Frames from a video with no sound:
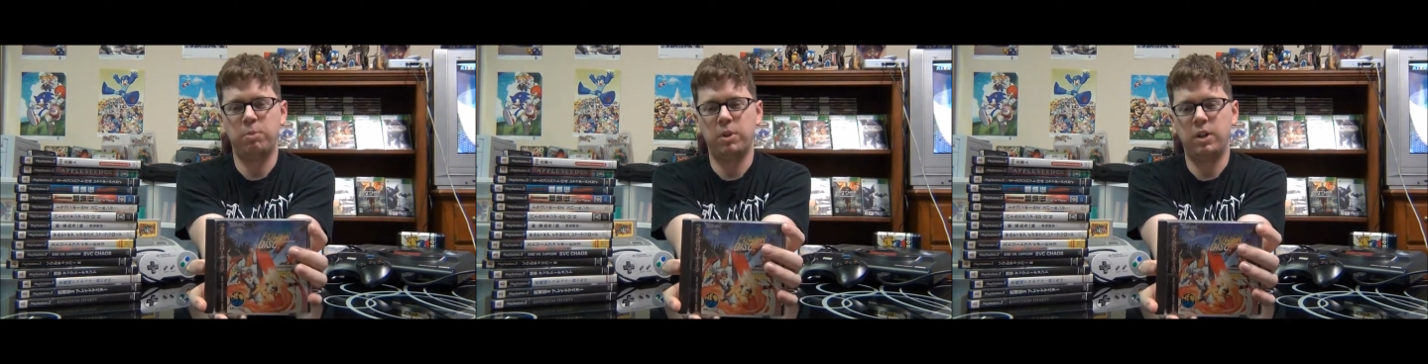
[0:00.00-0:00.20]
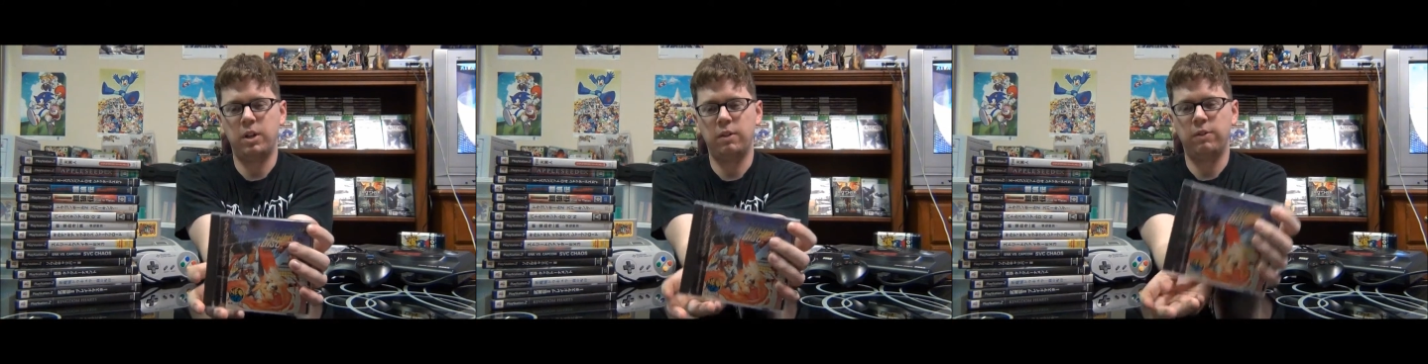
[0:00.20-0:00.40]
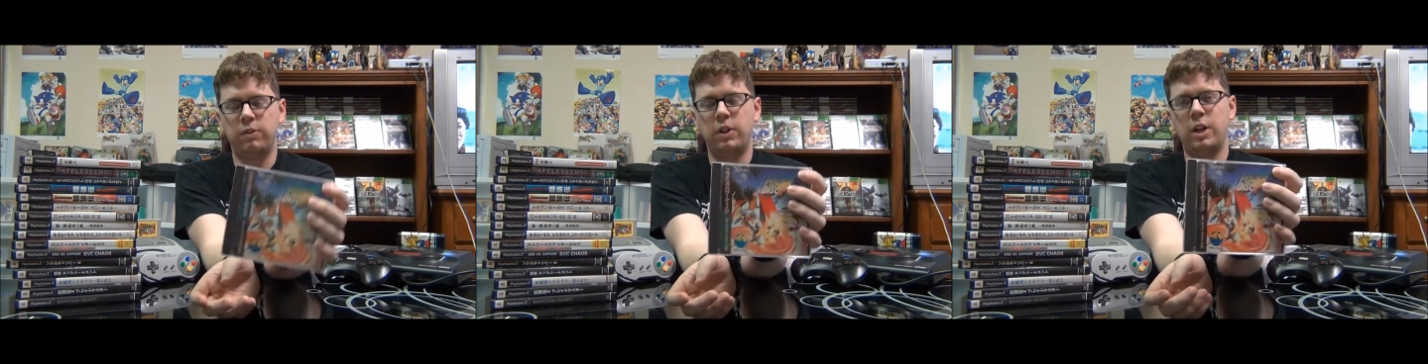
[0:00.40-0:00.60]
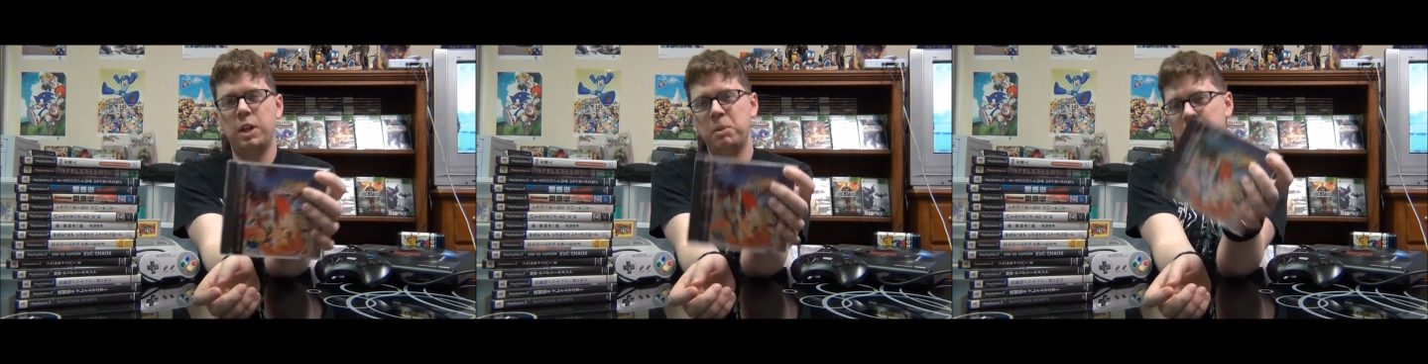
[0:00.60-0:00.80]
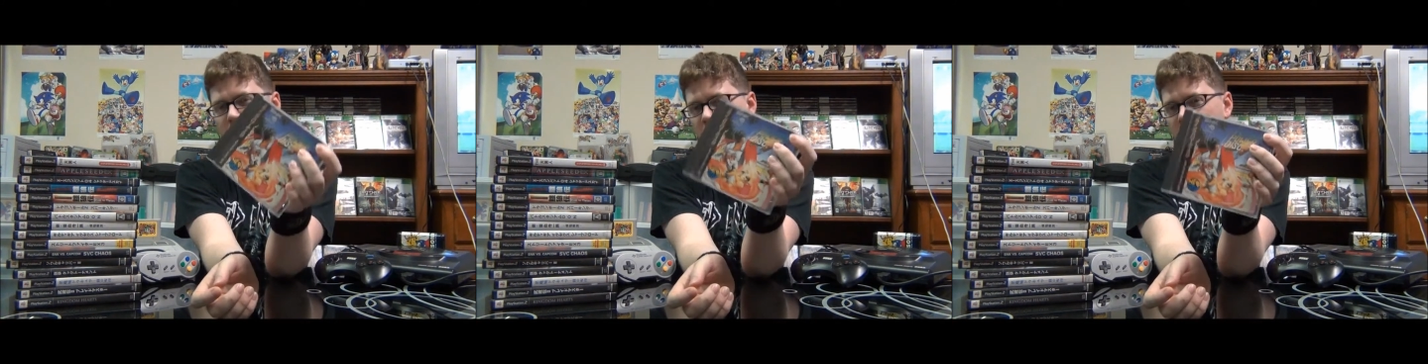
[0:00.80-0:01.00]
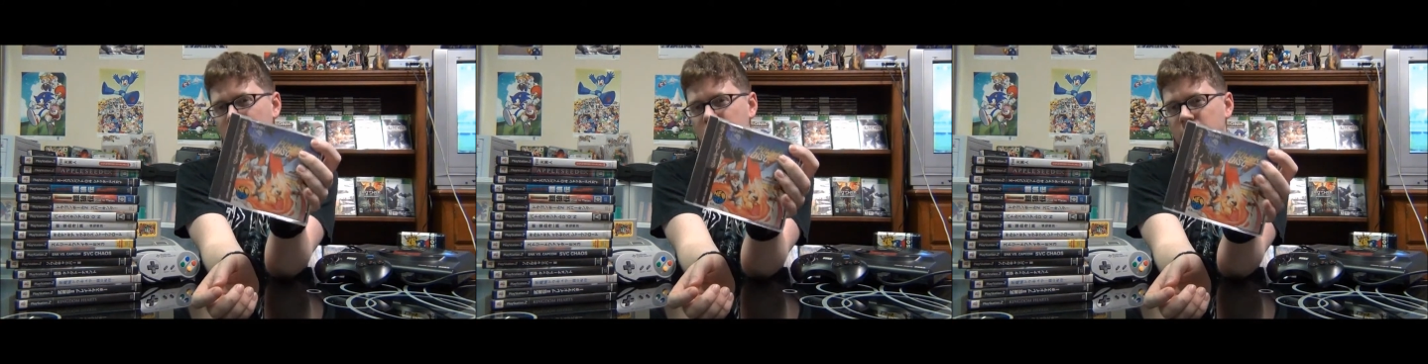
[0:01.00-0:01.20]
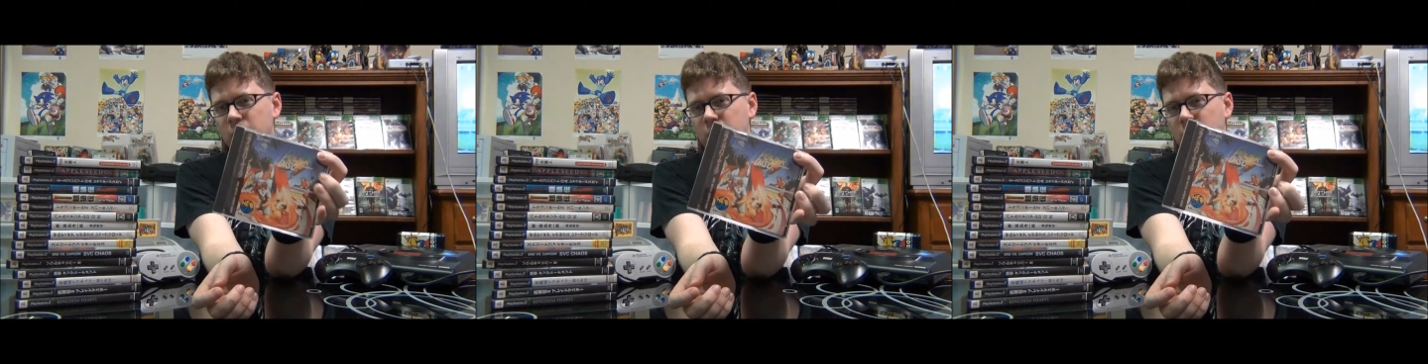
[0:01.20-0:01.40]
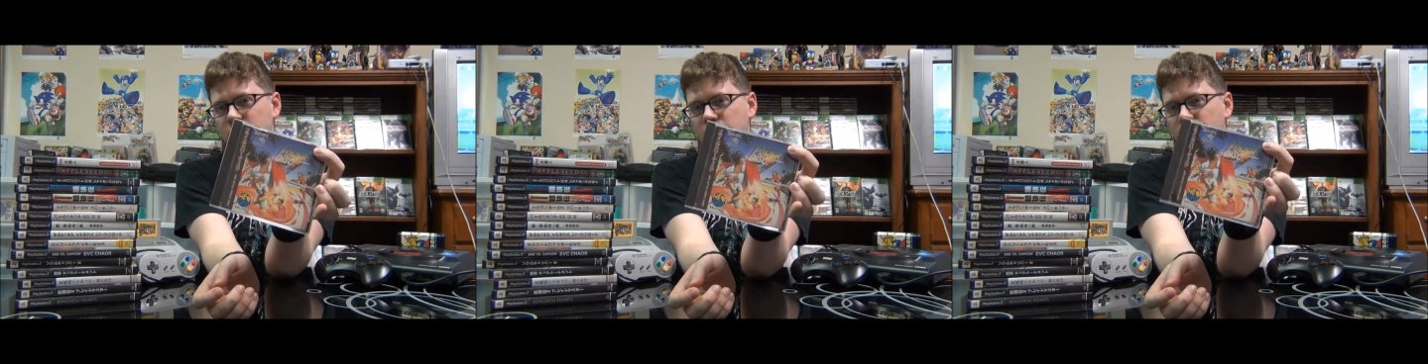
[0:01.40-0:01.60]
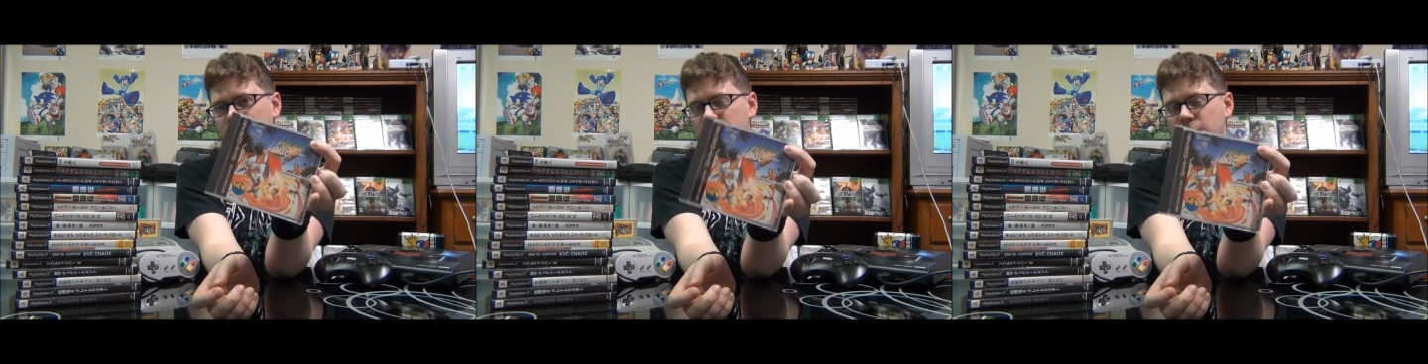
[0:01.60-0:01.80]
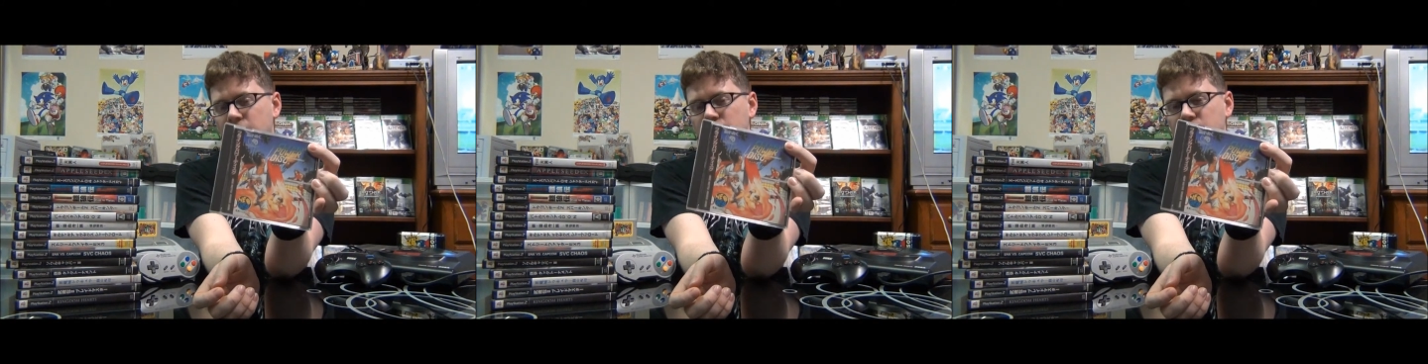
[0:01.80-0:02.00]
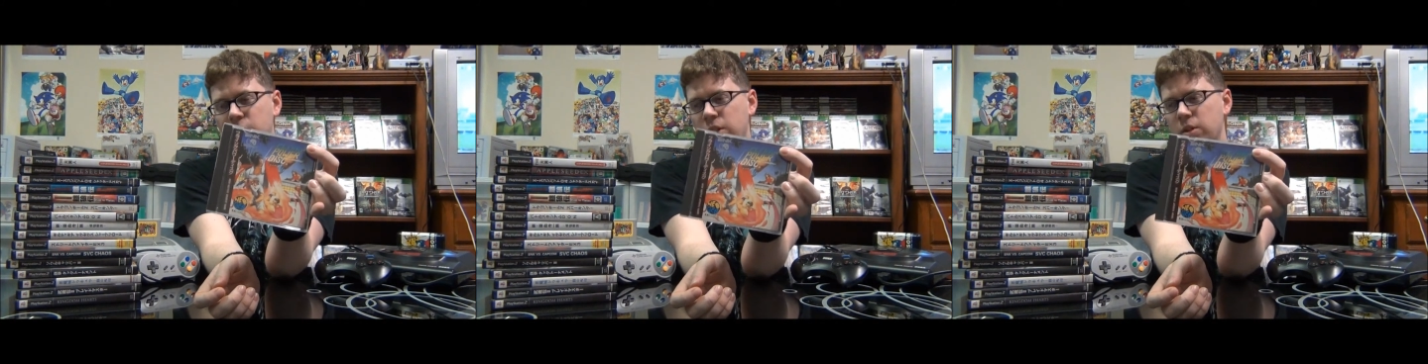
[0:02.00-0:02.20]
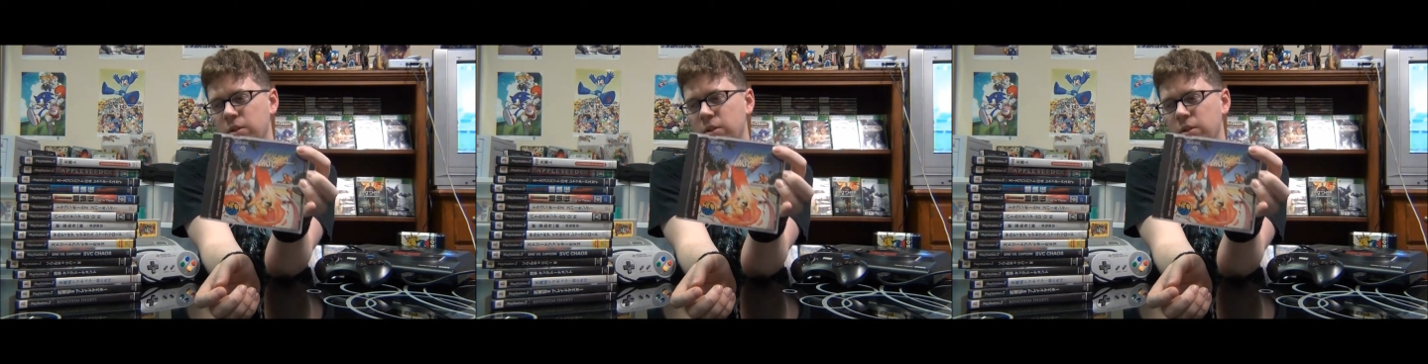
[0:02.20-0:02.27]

But Flying Power Disc for the Neo Geo